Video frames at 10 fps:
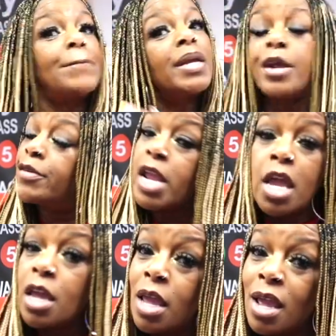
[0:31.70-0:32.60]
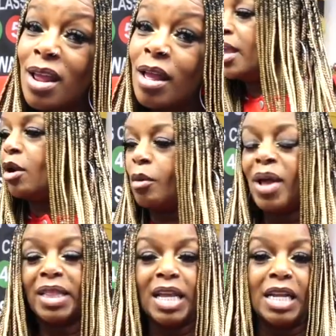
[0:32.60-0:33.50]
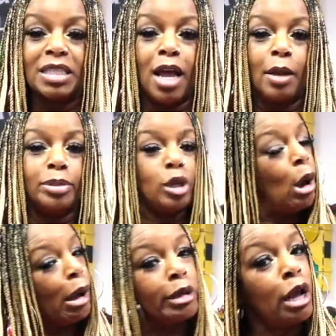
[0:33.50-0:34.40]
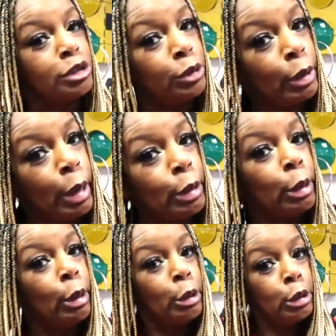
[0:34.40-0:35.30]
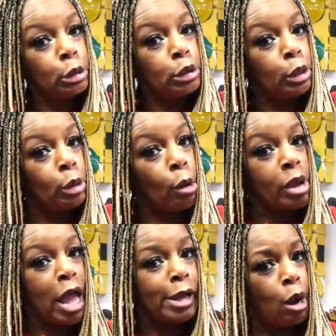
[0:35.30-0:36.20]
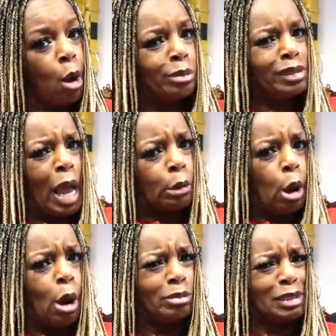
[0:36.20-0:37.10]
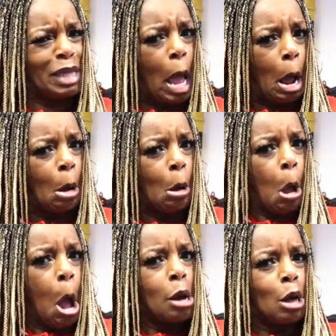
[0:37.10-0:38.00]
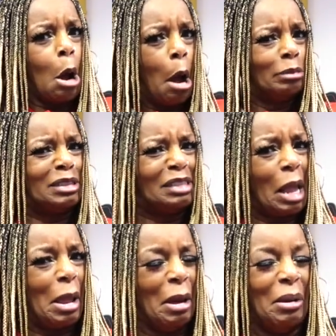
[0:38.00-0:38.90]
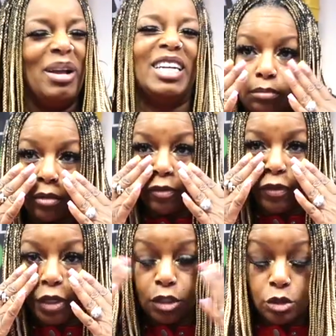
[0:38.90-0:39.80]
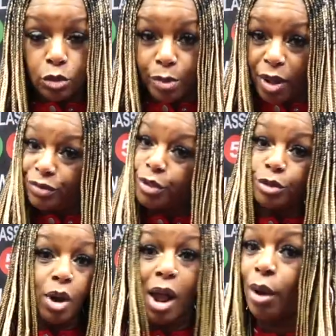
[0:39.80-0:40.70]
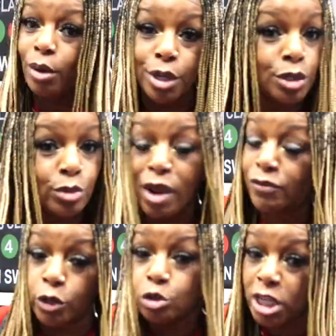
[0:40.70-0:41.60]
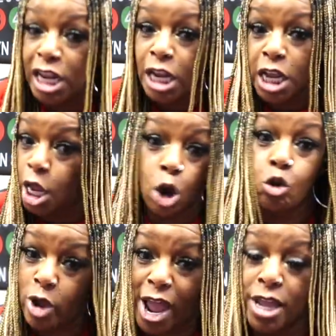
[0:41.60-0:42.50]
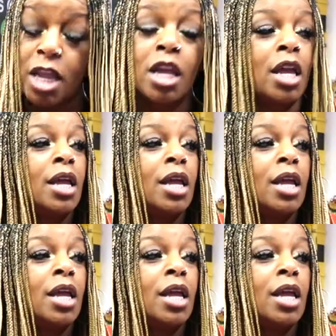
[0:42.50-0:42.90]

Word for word: Period. And all my things up. So how y'all doing? You doing okay? Calm down, calm down, calm down. My face a little puffy. You know how it is when I first get in here, okay?